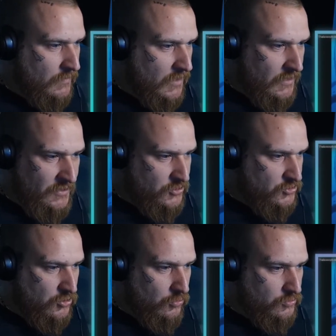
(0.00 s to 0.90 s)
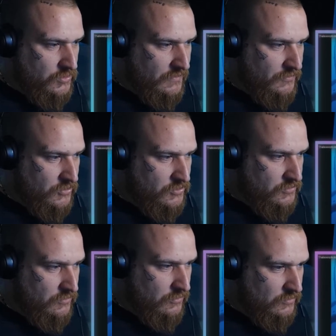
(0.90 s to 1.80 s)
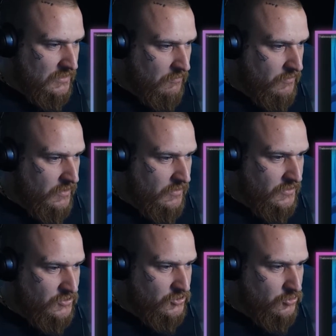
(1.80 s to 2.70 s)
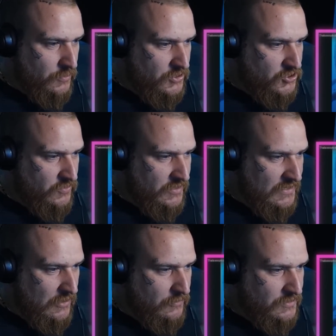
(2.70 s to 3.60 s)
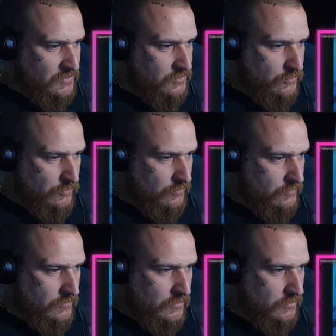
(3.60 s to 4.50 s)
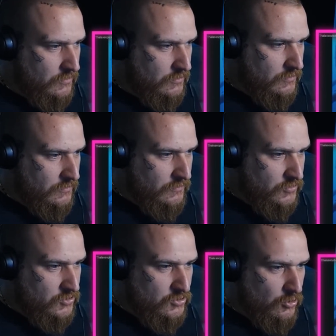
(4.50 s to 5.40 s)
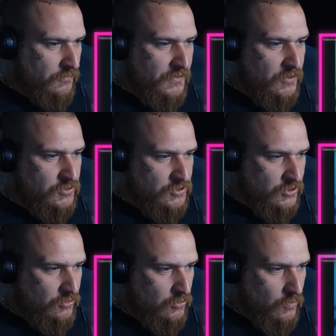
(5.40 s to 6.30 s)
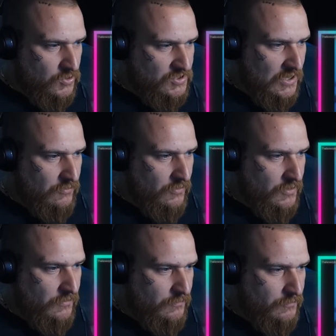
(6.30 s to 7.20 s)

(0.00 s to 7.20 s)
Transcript: And it just goes, if you just look down there, it's just going straight down into just nothingness, and you don't know what's down there.